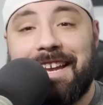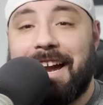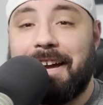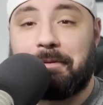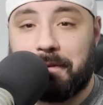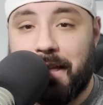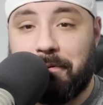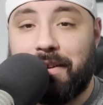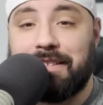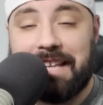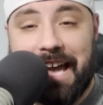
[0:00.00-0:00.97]

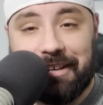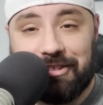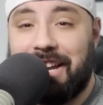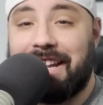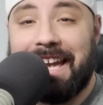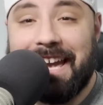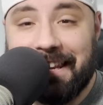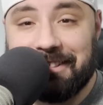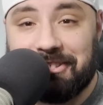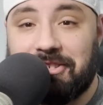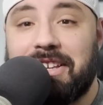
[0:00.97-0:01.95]
Kiner-Falefa is actually on a
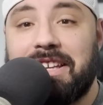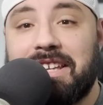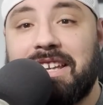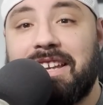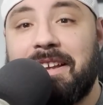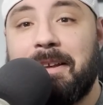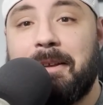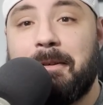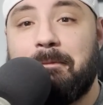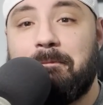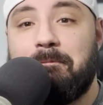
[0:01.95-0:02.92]
hitting streak.
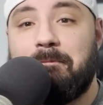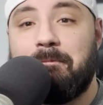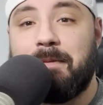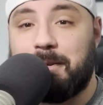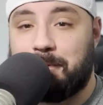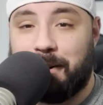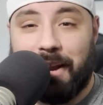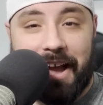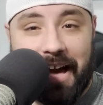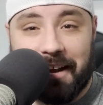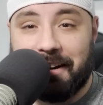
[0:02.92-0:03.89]
He's one of your
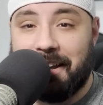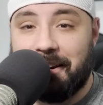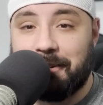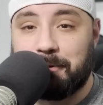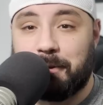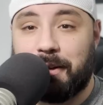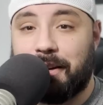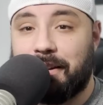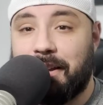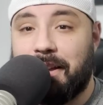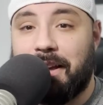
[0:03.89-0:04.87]
hotter hitters, one of
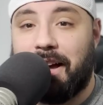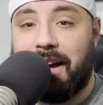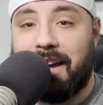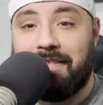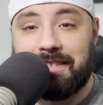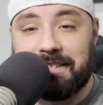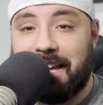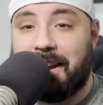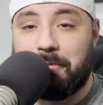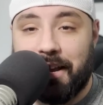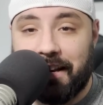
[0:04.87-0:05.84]
your in this
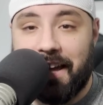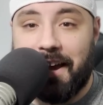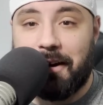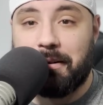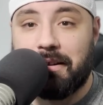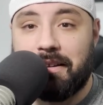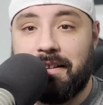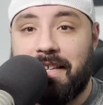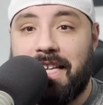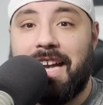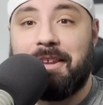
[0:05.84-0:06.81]
lineup right now.
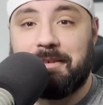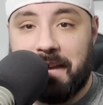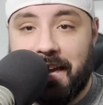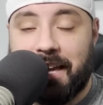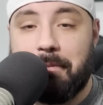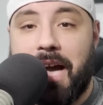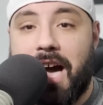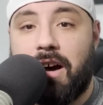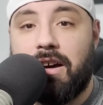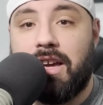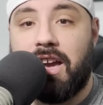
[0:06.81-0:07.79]
And you take him
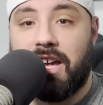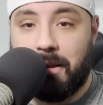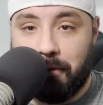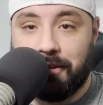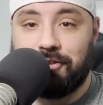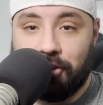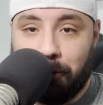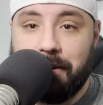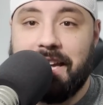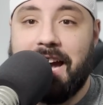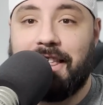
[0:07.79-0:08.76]
out, and you put
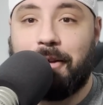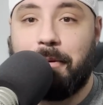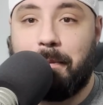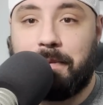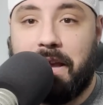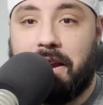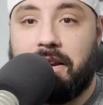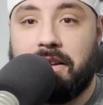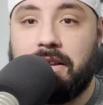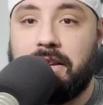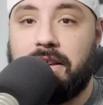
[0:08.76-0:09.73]
Joey Gallo up there.
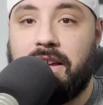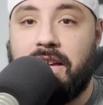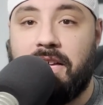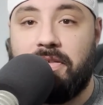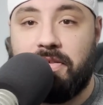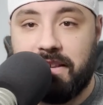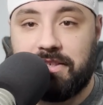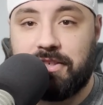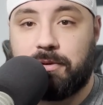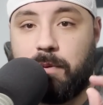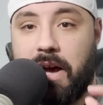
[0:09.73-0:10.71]
This
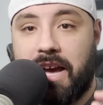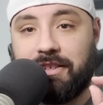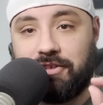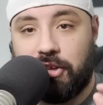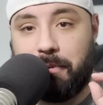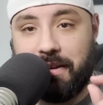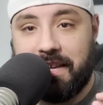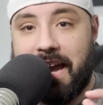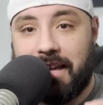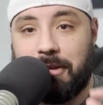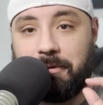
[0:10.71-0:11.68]
is why Joey
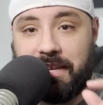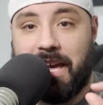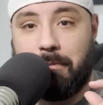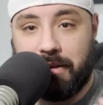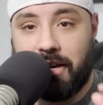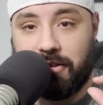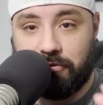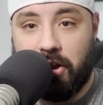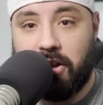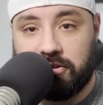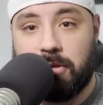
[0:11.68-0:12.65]
Gallo can't be on the
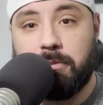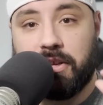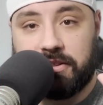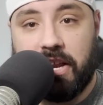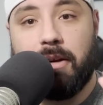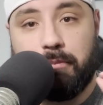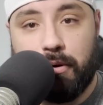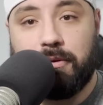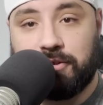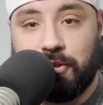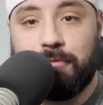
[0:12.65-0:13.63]
roster, because Aaron
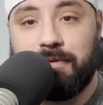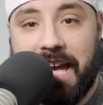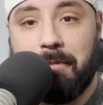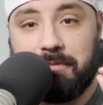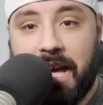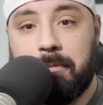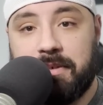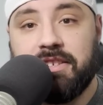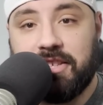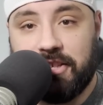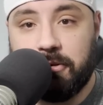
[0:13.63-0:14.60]
Boone is too damn
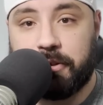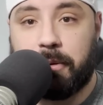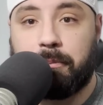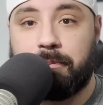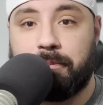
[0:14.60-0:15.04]
tempted to use him.